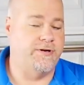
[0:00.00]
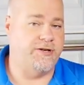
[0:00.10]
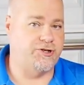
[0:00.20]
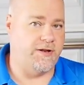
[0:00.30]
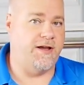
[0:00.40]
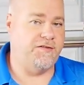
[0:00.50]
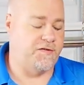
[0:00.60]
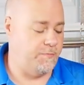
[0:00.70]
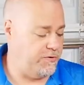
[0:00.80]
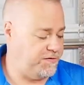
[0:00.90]
initialize
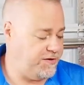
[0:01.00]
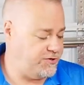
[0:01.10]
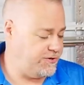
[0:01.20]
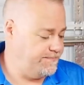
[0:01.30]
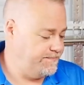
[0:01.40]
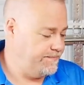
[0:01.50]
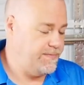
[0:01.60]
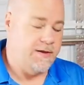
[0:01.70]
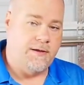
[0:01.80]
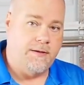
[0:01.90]
the procedure,
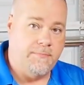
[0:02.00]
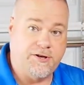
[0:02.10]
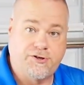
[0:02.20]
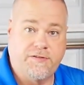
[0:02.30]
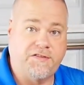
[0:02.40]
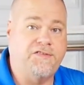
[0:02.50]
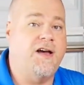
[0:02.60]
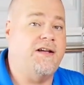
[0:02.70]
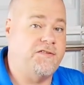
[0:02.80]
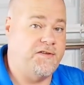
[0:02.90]
make sure the
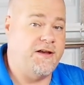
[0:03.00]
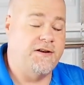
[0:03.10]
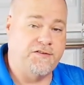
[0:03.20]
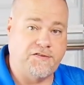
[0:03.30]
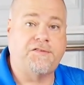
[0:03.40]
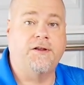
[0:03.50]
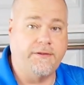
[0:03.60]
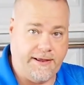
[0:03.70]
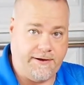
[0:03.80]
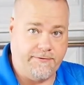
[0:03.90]
side stand is
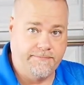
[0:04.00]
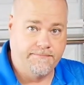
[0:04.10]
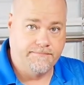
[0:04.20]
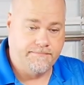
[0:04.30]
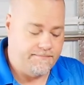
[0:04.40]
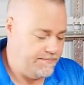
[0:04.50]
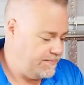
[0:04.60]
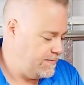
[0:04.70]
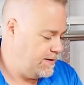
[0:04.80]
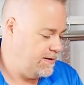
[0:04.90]
still down.
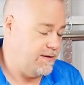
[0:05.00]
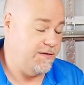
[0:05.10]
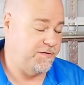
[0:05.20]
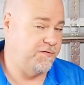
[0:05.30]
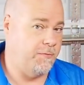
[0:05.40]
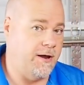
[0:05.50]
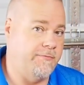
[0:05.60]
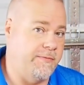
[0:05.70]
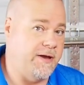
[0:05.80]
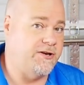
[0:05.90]
This is why
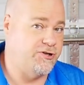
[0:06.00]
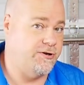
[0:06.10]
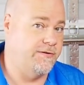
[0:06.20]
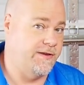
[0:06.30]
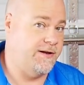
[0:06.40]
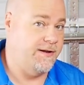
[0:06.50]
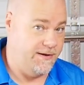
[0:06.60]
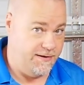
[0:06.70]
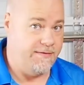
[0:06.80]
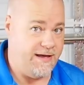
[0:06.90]
we made sure that
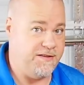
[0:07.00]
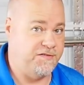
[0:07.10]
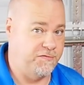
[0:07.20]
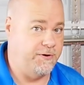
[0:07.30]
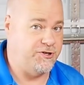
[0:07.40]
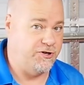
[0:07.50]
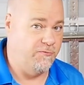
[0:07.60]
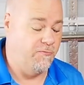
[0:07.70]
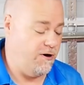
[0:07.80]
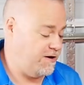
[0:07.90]
that switch
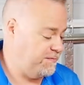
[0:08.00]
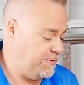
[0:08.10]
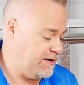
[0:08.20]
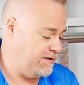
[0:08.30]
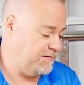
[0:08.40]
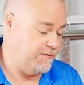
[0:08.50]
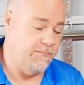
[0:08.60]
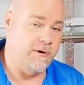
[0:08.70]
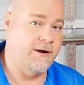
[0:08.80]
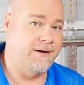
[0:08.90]
works, because
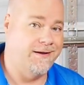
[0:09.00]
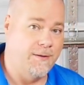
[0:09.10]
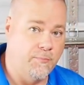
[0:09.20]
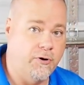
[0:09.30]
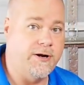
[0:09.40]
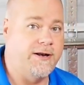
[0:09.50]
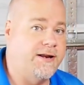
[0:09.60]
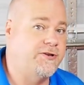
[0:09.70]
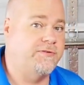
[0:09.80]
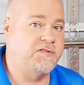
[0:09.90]
we're going to put it
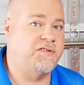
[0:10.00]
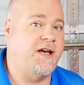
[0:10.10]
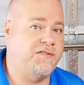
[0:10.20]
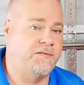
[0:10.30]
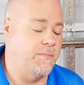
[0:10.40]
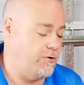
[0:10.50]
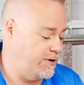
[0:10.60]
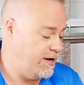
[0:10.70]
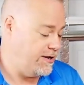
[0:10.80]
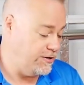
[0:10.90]
into its test
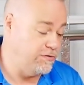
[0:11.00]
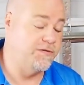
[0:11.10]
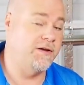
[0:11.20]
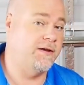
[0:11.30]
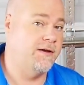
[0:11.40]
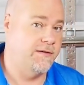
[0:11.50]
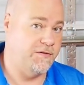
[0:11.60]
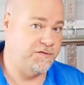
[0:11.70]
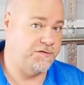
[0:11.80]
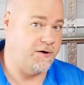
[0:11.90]
mode using
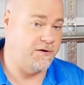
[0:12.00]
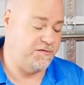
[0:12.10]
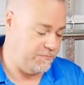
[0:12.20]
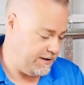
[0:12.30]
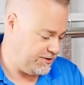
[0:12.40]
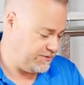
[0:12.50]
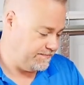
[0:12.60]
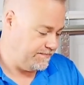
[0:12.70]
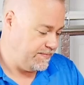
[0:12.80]
the start switch.